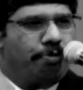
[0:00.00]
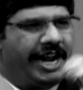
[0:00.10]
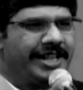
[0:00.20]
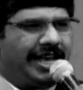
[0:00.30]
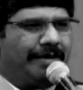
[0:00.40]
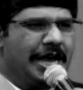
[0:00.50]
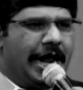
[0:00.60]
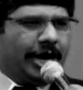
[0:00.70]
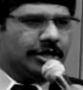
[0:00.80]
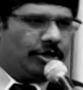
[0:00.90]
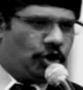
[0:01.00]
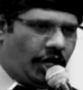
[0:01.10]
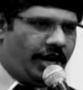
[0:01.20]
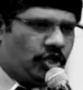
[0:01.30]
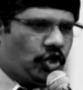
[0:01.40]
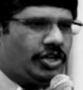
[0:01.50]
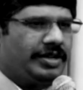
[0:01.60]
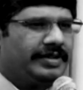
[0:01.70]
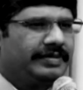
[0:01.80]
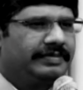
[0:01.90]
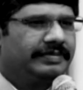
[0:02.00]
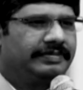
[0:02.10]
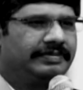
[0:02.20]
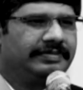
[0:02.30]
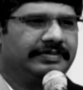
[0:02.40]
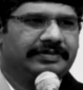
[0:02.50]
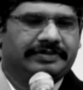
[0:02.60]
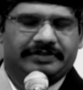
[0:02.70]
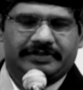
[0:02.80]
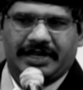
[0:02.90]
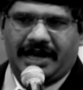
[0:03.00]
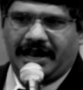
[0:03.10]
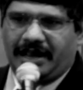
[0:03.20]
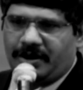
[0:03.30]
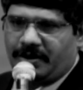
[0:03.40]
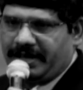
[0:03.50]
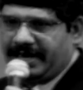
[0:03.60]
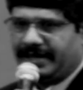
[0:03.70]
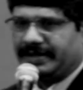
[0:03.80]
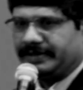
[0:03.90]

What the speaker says: Bring them into the church. Hallelujah.